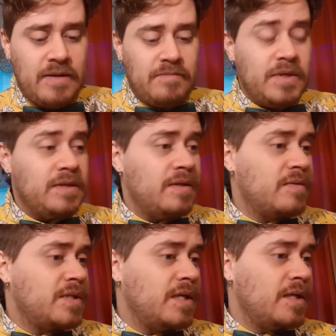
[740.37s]
But they were
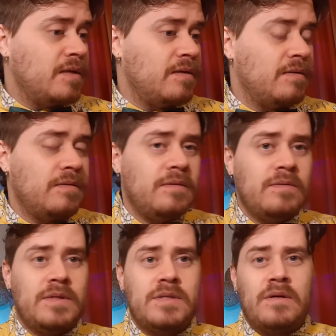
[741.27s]
saying
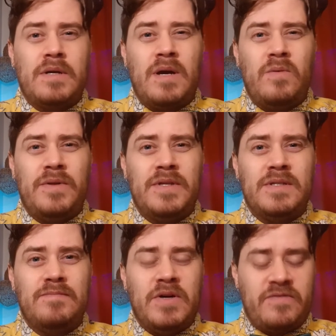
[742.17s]
you start out with this
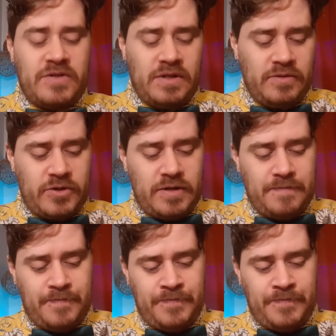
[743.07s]
buffer solution.